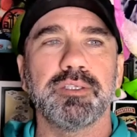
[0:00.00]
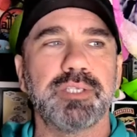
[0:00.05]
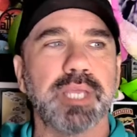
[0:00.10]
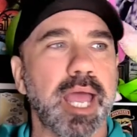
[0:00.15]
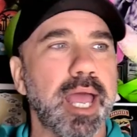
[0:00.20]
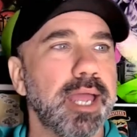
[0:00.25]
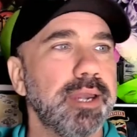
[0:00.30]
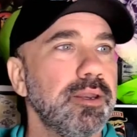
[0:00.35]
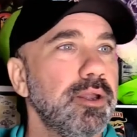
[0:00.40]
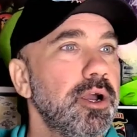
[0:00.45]
and
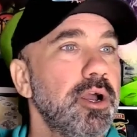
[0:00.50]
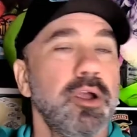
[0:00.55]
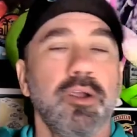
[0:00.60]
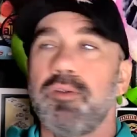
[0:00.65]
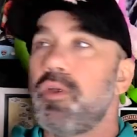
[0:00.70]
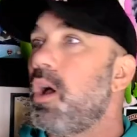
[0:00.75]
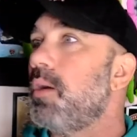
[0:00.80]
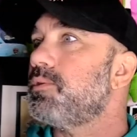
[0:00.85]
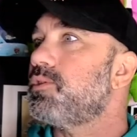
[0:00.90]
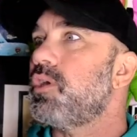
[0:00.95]
10. And
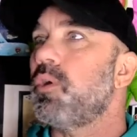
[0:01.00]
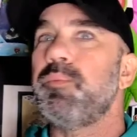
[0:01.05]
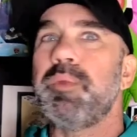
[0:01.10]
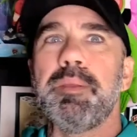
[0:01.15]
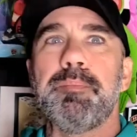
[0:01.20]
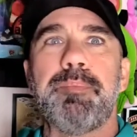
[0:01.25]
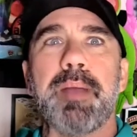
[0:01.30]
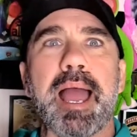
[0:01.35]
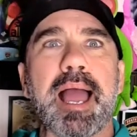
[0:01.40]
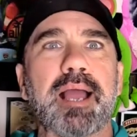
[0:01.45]
all of a sudden
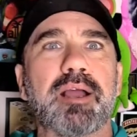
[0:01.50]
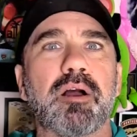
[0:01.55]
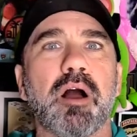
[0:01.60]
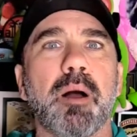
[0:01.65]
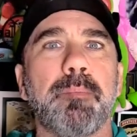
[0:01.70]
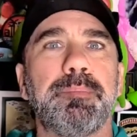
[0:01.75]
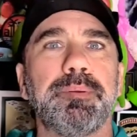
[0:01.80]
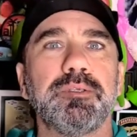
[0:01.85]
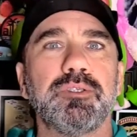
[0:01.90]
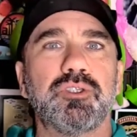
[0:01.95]
we back
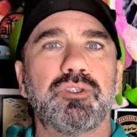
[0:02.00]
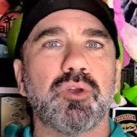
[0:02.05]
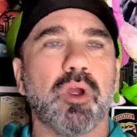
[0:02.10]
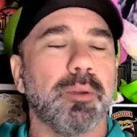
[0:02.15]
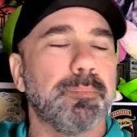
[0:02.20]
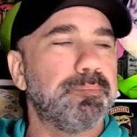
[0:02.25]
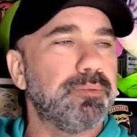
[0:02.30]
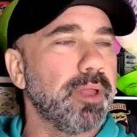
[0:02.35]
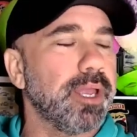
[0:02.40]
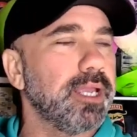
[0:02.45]
up and
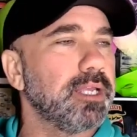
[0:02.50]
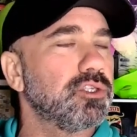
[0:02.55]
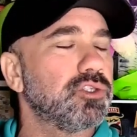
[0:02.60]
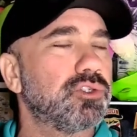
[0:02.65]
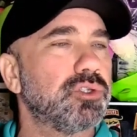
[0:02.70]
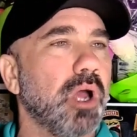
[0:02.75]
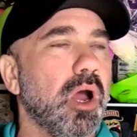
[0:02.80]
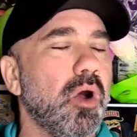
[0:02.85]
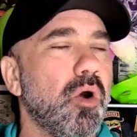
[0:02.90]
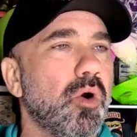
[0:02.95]
start playing
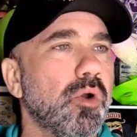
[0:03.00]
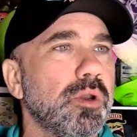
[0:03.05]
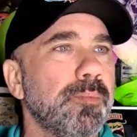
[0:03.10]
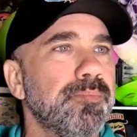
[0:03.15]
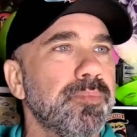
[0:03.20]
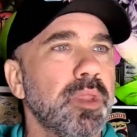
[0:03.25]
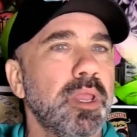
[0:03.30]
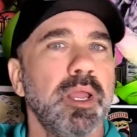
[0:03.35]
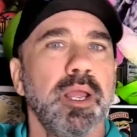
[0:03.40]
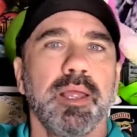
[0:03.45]

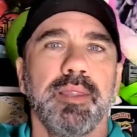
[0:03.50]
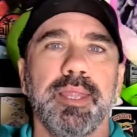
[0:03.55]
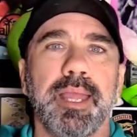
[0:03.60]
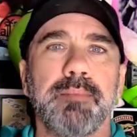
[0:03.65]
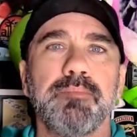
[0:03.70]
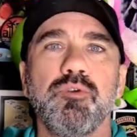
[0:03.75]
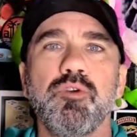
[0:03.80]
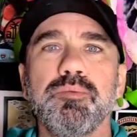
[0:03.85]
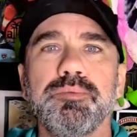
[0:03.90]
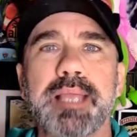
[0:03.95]
zone, and
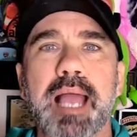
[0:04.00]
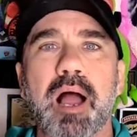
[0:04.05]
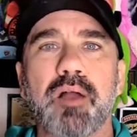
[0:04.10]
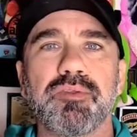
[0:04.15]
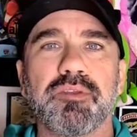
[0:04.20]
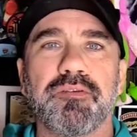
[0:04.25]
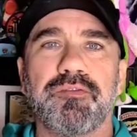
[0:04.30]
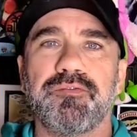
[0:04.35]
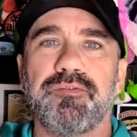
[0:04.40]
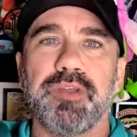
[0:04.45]
they move
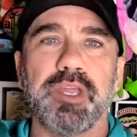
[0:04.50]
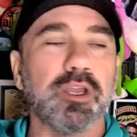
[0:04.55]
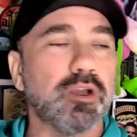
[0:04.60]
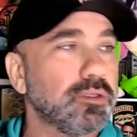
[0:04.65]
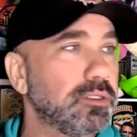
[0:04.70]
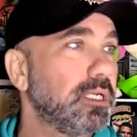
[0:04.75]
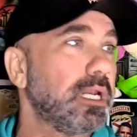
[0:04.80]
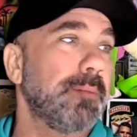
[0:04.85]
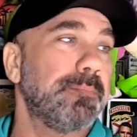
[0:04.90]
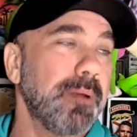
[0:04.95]
down the
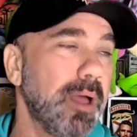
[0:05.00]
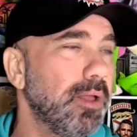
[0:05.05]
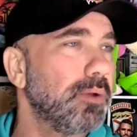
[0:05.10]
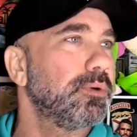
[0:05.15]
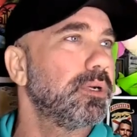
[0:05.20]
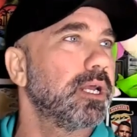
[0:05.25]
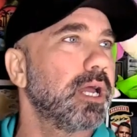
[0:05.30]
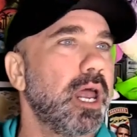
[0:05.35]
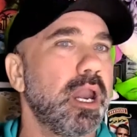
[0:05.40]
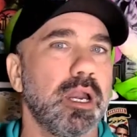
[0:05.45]
field, and they probably
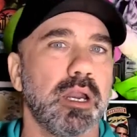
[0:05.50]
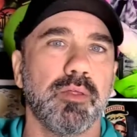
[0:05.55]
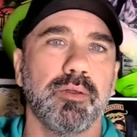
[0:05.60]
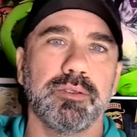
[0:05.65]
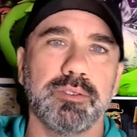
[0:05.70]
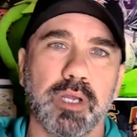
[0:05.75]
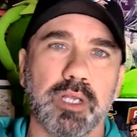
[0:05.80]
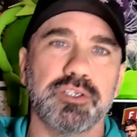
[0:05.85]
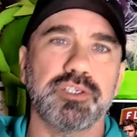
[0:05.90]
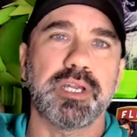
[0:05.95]
would have got
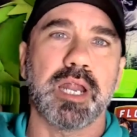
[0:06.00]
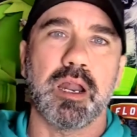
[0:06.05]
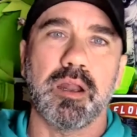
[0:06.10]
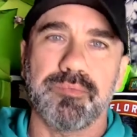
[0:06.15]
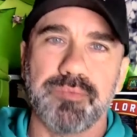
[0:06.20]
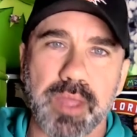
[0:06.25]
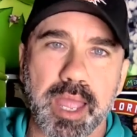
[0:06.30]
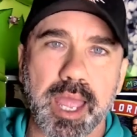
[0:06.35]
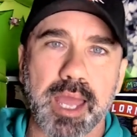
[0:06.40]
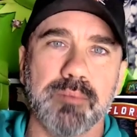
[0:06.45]
another touchdown
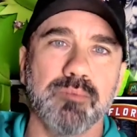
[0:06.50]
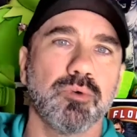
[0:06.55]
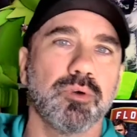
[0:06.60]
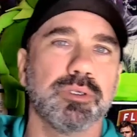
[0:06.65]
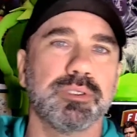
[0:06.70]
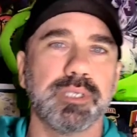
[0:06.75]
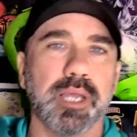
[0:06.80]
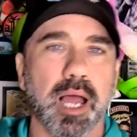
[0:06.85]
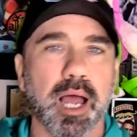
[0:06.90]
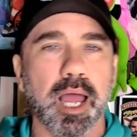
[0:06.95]
if they had
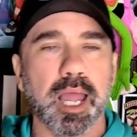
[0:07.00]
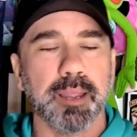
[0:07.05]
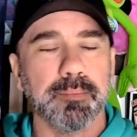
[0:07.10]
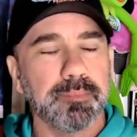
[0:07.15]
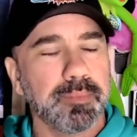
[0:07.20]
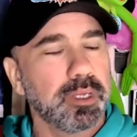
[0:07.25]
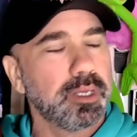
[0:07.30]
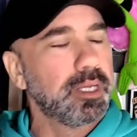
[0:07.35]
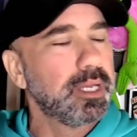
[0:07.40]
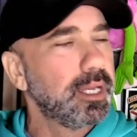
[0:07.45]
more
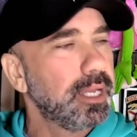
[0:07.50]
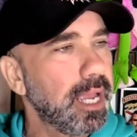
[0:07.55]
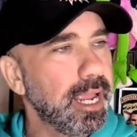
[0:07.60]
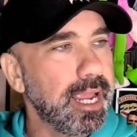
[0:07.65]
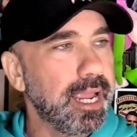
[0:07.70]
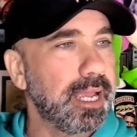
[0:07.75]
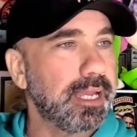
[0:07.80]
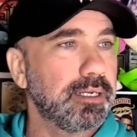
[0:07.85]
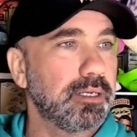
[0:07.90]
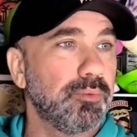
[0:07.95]
time.
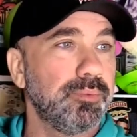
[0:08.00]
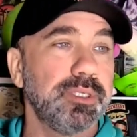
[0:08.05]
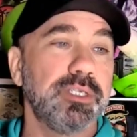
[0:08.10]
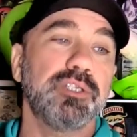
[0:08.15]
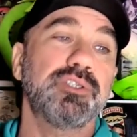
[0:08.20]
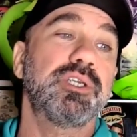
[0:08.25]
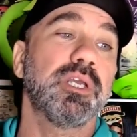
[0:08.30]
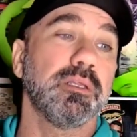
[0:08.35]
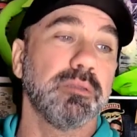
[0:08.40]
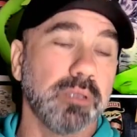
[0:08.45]
And we
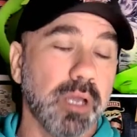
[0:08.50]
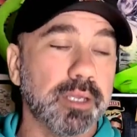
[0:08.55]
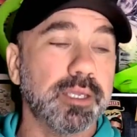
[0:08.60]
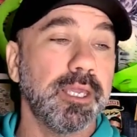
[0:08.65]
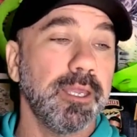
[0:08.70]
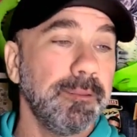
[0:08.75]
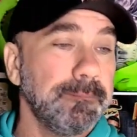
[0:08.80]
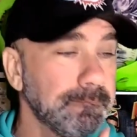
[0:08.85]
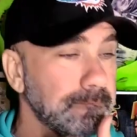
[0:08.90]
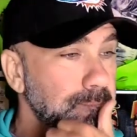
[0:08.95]
just get
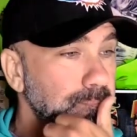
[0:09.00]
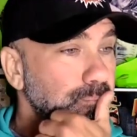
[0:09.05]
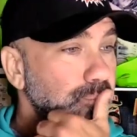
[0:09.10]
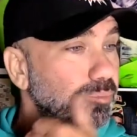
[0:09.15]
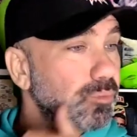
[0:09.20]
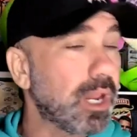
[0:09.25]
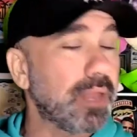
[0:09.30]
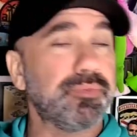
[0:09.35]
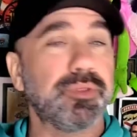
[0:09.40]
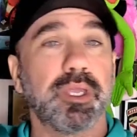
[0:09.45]
lucky
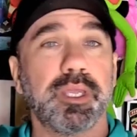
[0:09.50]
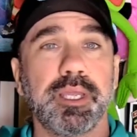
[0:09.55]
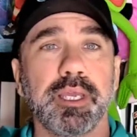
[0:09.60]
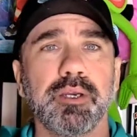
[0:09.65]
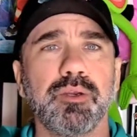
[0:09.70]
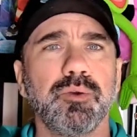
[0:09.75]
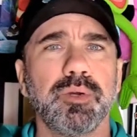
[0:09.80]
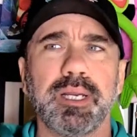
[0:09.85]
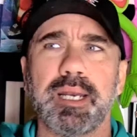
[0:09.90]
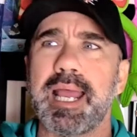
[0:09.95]
that the
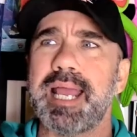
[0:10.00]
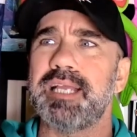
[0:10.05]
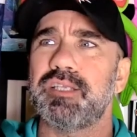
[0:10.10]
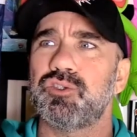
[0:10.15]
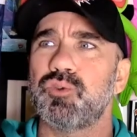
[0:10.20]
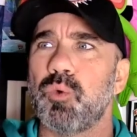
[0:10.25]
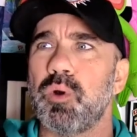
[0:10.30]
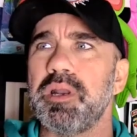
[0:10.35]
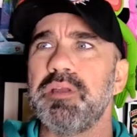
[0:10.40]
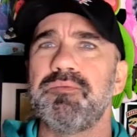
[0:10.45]
kid who had
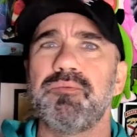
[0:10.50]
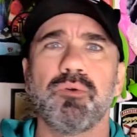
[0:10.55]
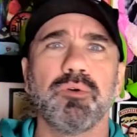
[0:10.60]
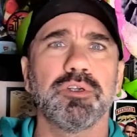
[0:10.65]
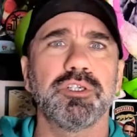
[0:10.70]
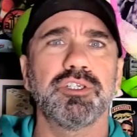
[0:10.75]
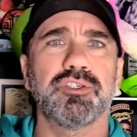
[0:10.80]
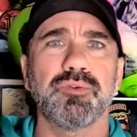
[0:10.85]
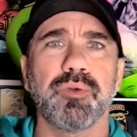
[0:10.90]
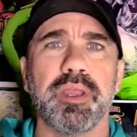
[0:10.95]
hit
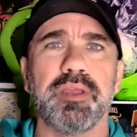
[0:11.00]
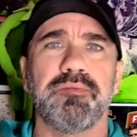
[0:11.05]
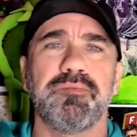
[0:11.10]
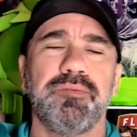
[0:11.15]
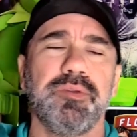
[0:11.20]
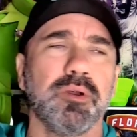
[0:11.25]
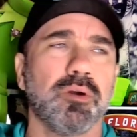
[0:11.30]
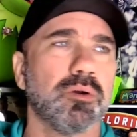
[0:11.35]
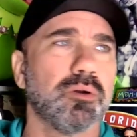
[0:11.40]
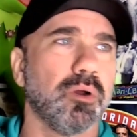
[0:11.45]
24 straight
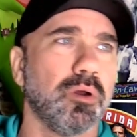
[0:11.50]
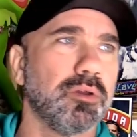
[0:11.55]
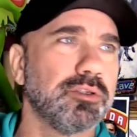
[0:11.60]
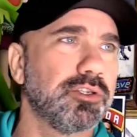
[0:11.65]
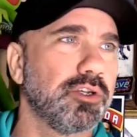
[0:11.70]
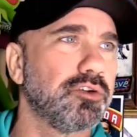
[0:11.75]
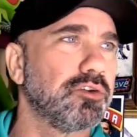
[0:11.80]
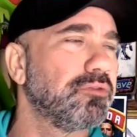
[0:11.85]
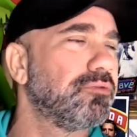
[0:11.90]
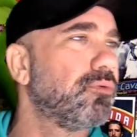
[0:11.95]
field
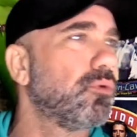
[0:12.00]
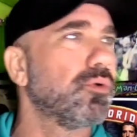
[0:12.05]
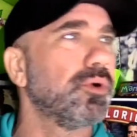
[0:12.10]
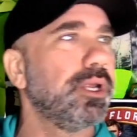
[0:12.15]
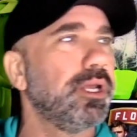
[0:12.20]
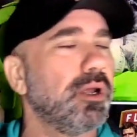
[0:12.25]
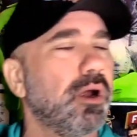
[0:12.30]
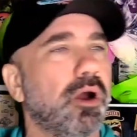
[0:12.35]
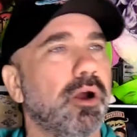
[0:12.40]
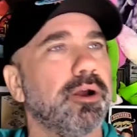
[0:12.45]
goals under
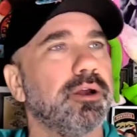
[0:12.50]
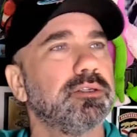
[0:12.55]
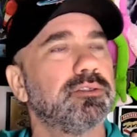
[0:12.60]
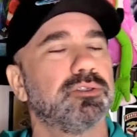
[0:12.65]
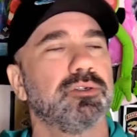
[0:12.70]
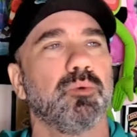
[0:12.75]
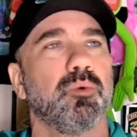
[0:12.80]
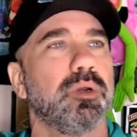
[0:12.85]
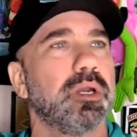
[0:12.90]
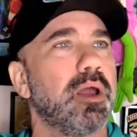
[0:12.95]
40
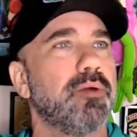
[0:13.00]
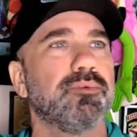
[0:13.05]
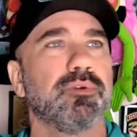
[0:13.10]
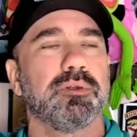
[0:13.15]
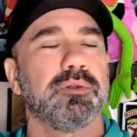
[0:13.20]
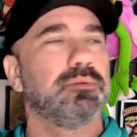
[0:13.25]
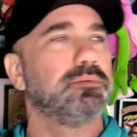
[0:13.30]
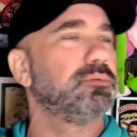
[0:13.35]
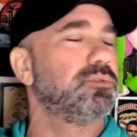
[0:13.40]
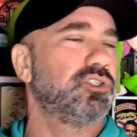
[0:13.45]
yards or whatever
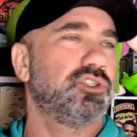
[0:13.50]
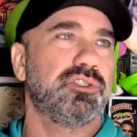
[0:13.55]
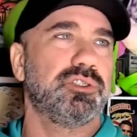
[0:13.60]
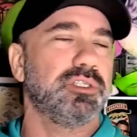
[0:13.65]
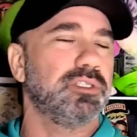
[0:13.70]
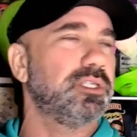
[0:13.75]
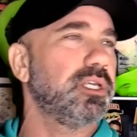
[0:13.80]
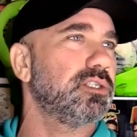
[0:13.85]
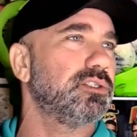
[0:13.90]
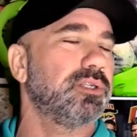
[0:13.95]
the
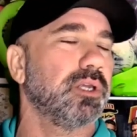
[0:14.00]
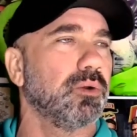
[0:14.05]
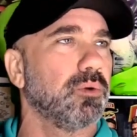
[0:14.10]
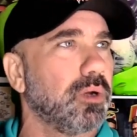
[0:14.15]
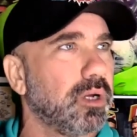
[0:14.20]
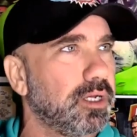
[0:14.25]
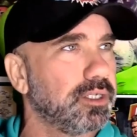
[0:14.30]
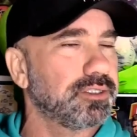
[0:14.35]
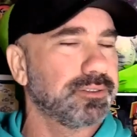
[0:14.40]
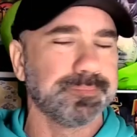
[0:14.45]
statistic
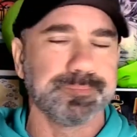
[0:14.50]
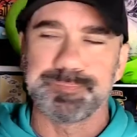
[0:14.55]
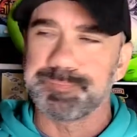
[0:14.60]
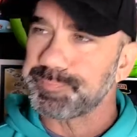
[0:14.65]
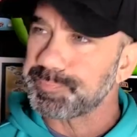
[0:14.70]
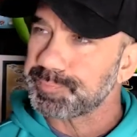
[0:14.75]
was,